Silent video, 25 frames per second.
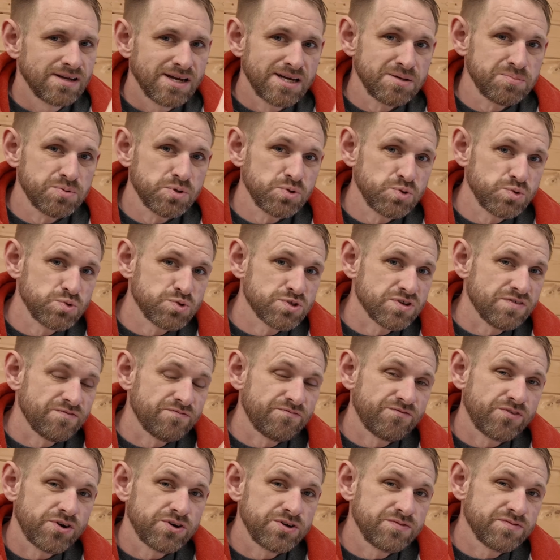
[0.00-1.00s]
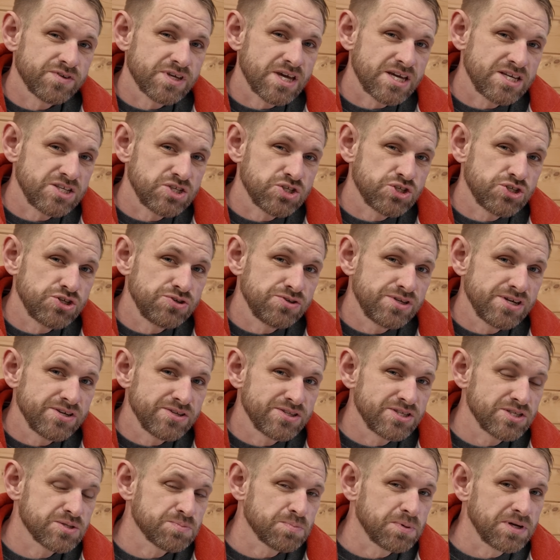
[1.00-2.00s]
Apple's 5K Studio
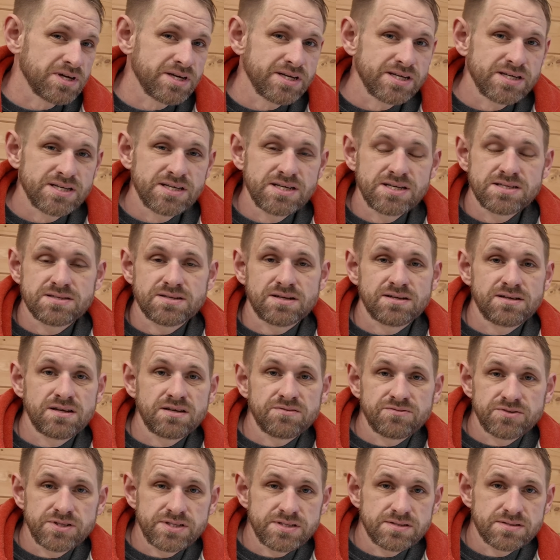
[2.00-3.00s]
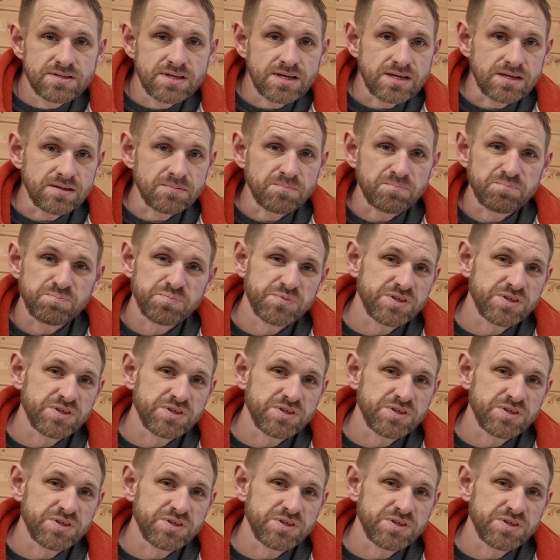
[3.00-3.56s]
display is a lovely thing.